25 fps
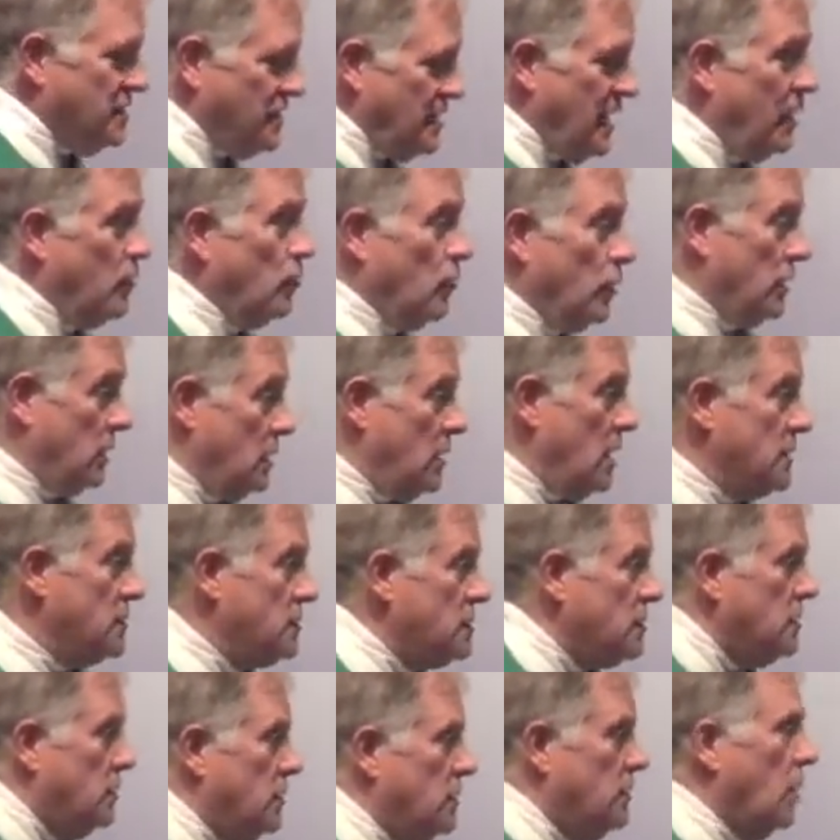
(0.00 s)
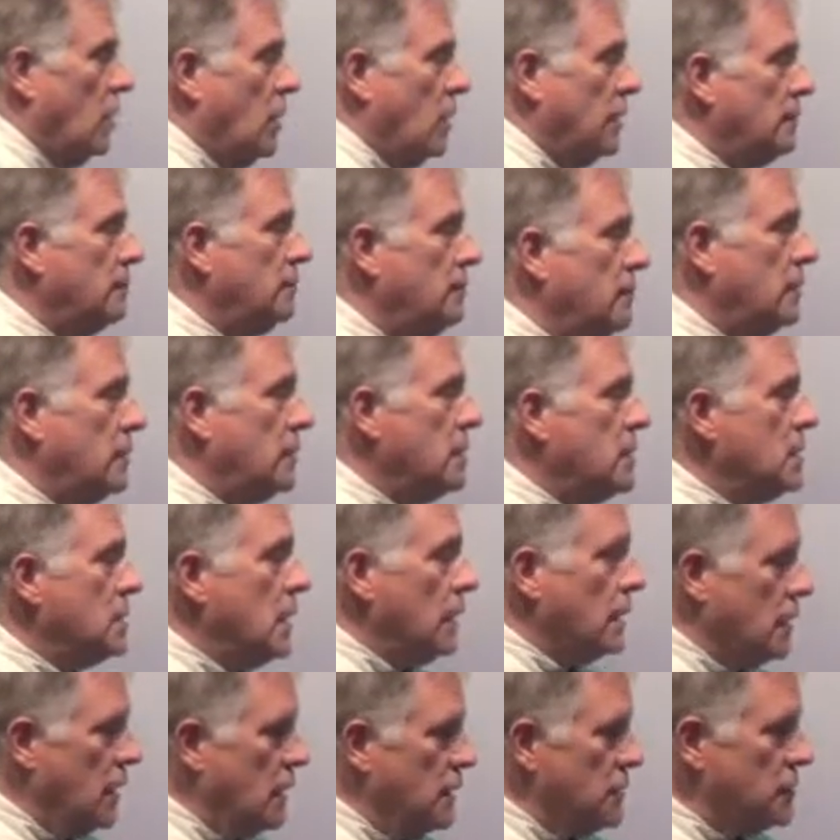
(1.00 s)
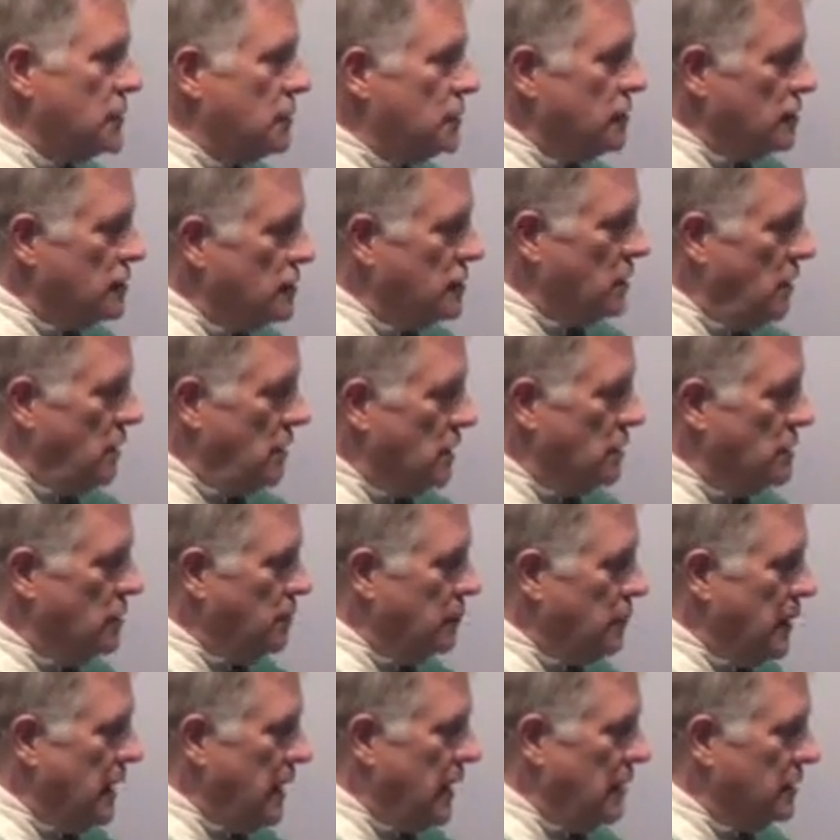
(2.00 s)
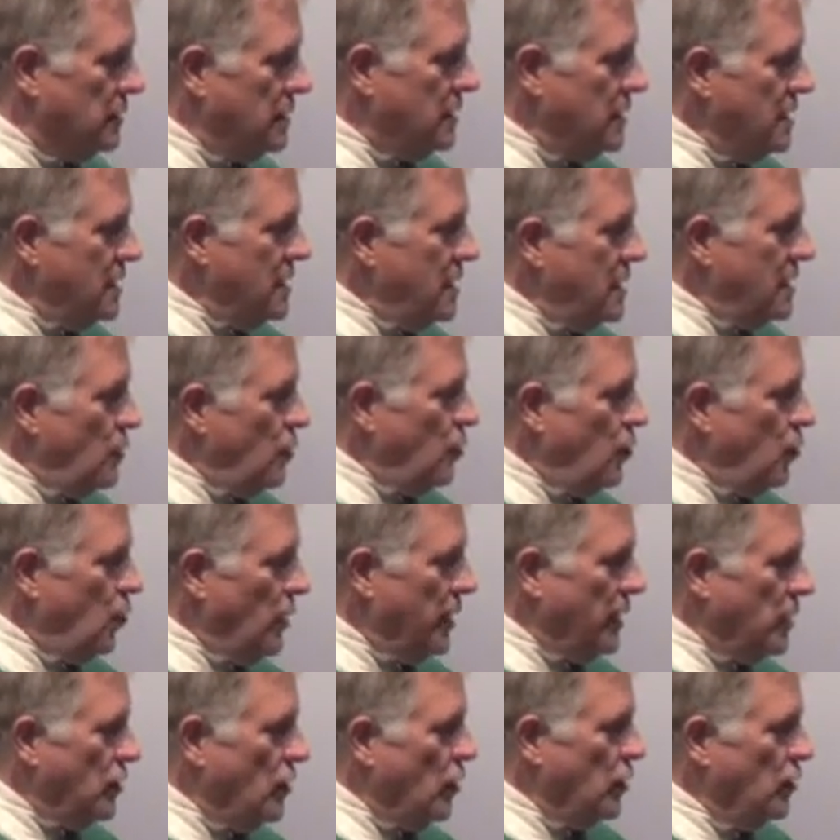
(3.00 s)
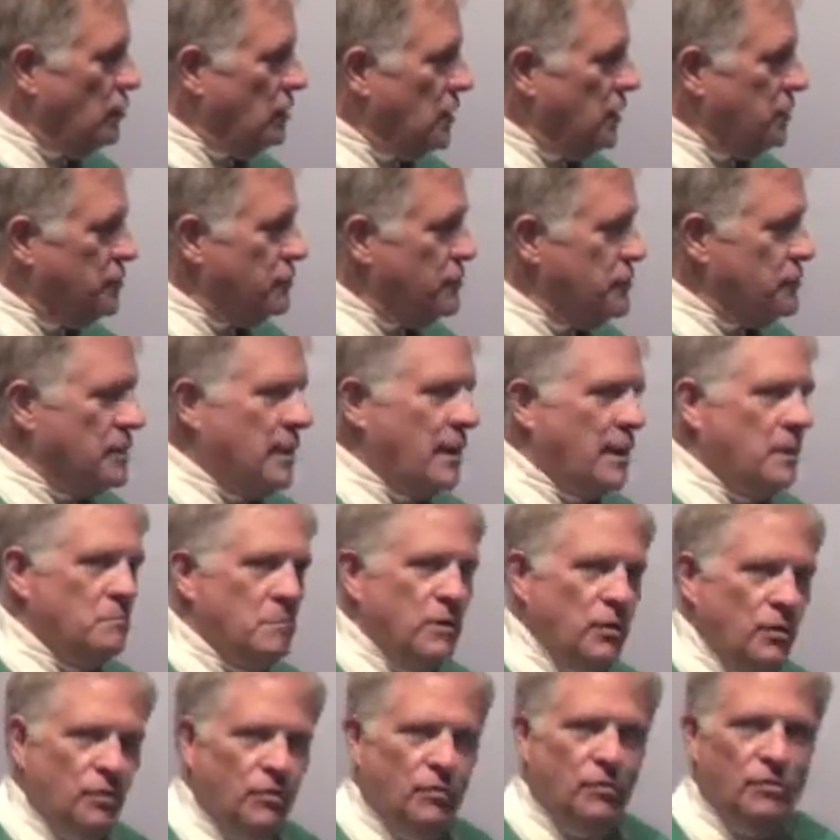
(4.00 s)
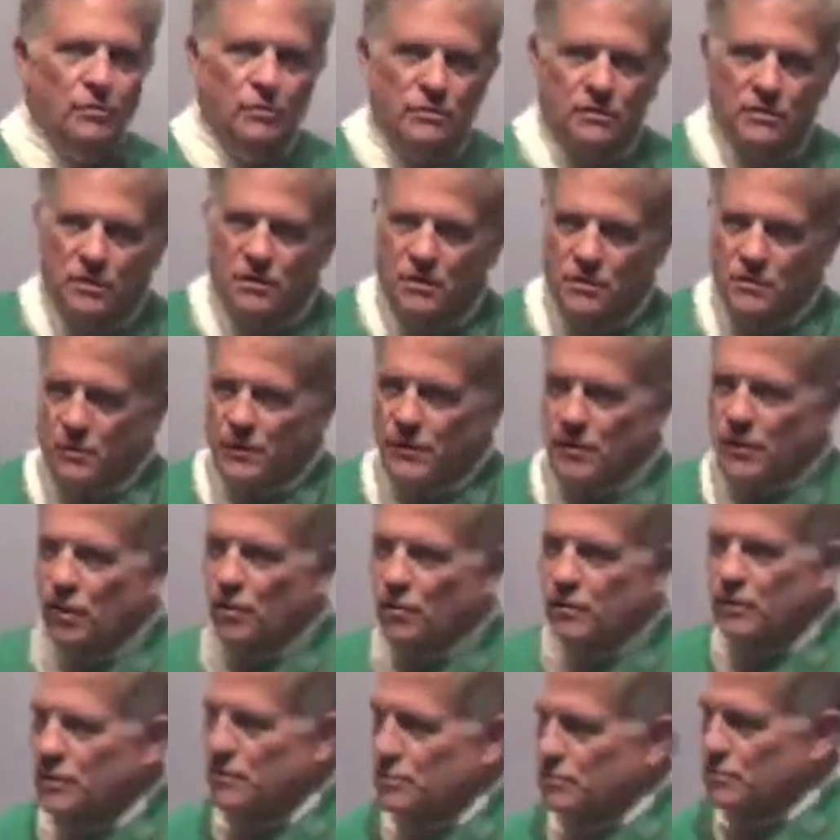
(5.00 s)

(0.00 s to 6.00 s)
is not what Augustine thought. Augustine talked about, we don't understand miracles because we don't